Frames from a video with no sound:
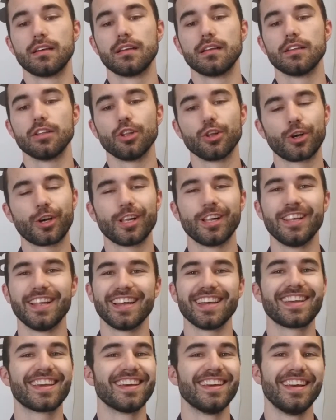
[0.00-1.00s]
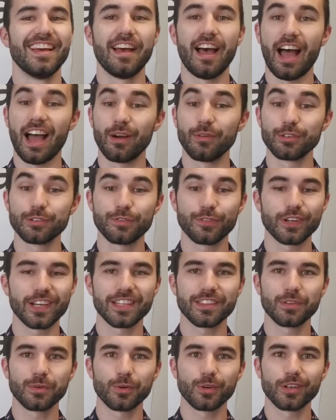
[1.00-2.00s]
lookalike. I always
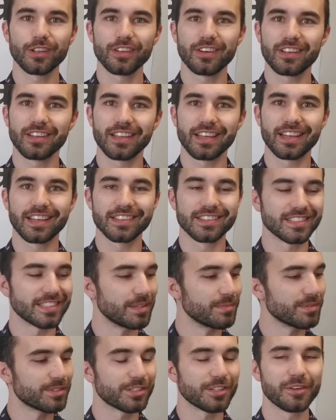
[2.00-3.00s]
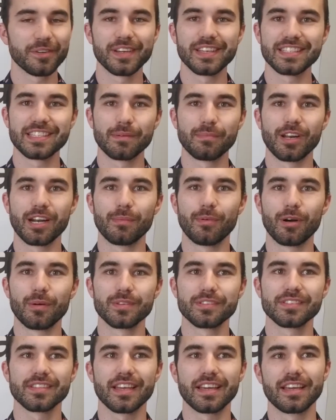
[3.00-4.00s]
forget the word lookalike. It seems so easy, but I'm
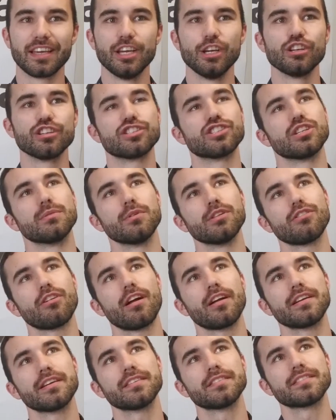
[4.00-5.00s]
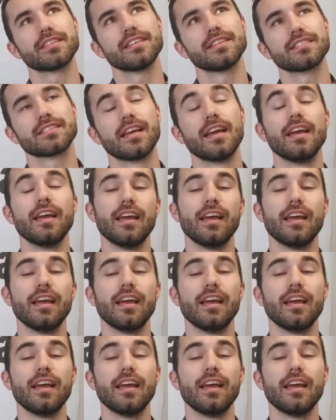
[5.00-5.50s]
always like, similar audiences?